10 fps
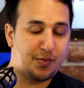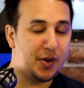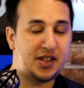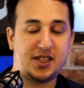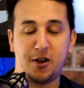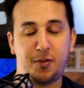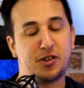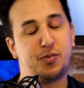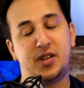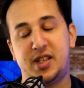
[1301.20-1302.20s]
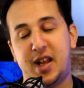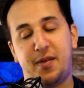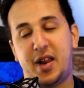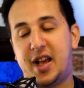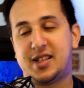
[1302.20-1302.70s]
but it's still a possibility
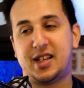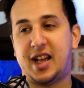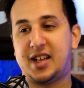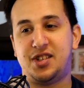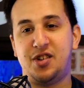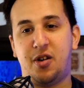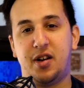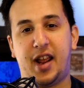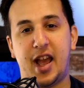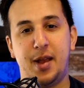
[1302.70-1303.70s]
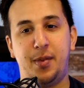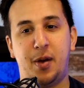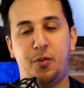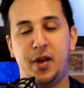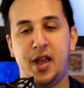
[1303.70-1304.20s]
nevertheless, and that is not a game that
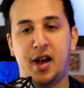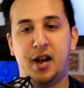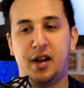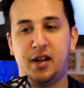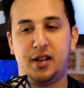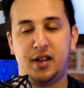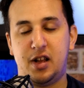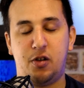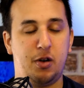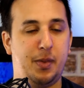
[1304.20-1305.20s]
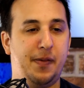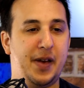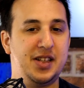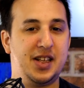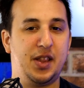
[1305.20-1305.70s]
we are. Uh, want to be
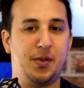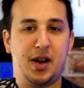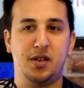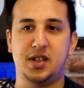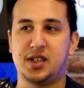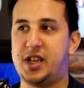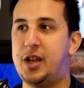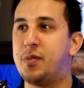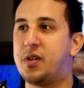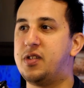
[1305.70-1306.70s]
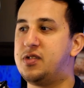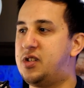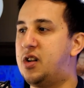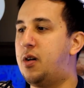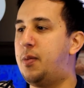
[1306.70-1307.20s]
facing in the round of 16 because you
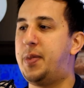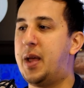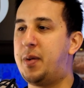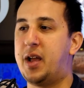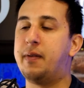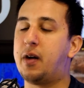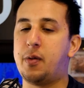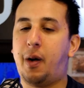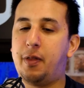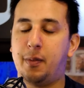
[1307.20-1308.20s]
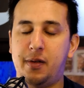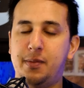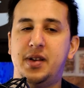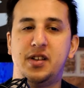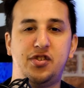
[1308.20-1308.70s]
know they're playing very well at the moment,
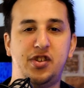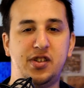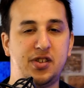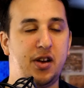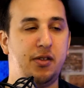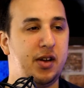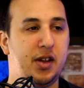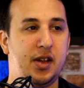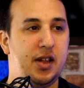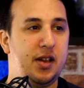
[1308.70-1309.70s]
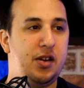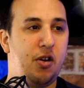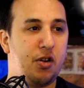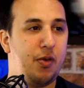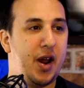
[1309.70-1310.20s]
PSG. So
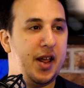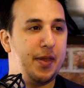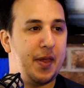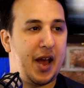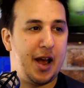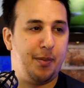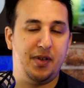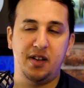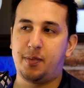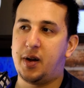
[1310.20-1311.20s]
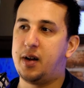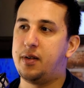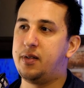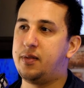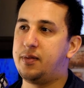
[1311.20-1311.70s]
not great that that happened, but
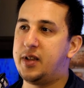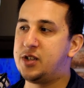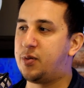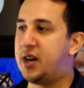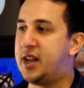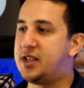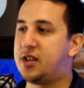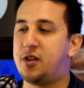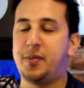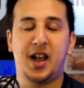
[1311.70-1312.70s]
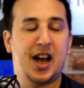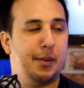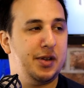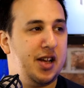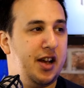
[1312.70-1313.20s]
is what it is. It could be a
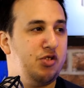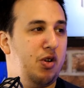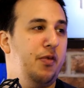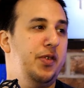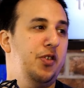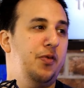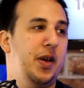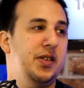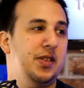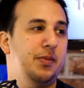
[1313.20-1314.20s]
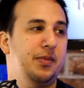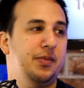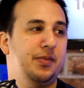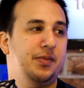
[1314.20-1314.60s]
glamour tie as well if we do face them. You don't